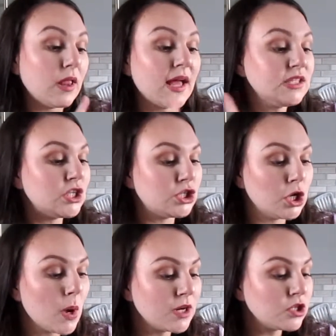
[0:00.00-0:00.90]
plus
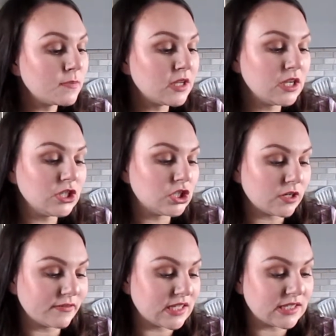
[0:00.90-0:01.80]
200 million
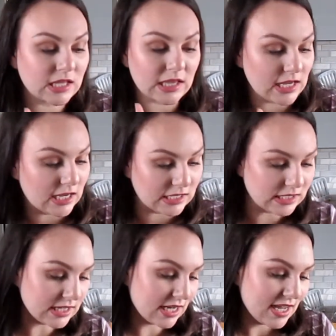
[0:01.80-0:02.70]
surfaces
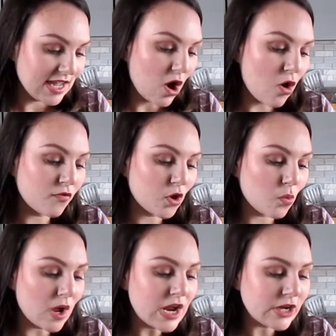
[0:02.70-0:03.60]
cleaned,
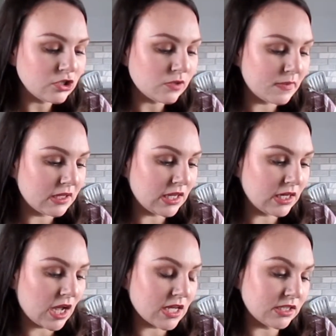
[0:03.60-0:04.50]
over 100
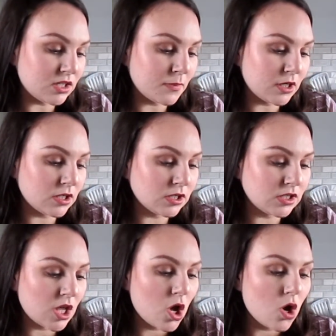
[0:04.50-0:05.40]
million
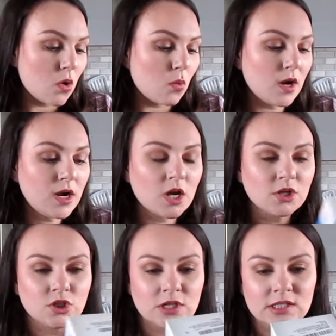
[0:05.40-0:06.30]
customers,
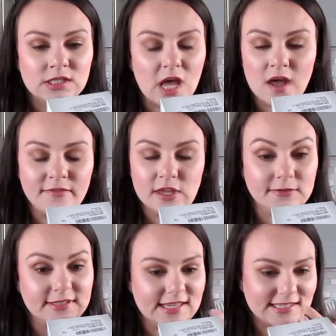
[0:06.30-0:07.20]
100s of
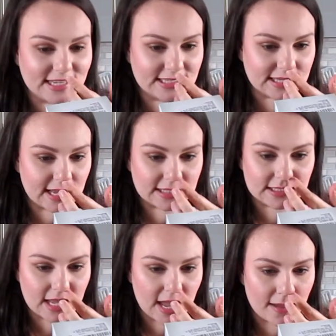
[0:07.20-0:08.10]
uses, it
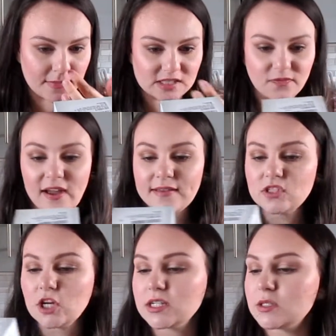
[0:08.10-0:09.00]
says. It's
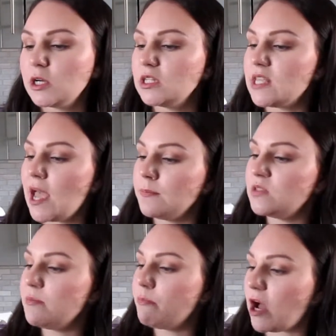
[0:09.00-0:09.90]
5-star experience,
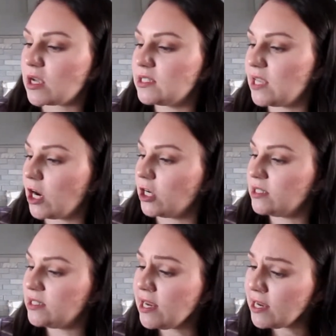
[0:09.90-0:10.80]
empty box
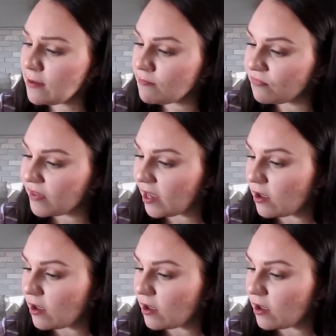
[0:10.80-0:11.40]
guarantee.